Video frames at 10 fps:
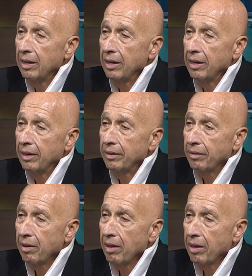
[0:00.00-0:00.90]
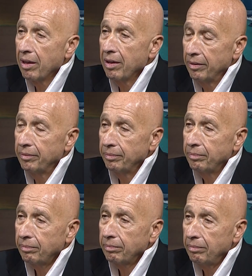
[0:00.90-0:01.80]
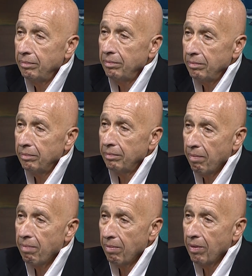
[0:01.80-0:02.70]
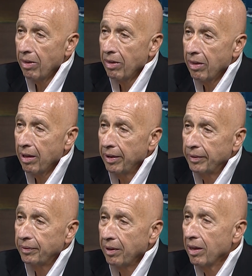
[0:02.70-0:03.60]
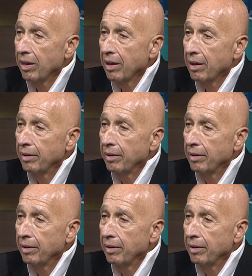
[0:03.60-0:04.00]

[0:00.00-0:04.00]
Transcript: in society in the wake of the protests. Do you think Hong Kong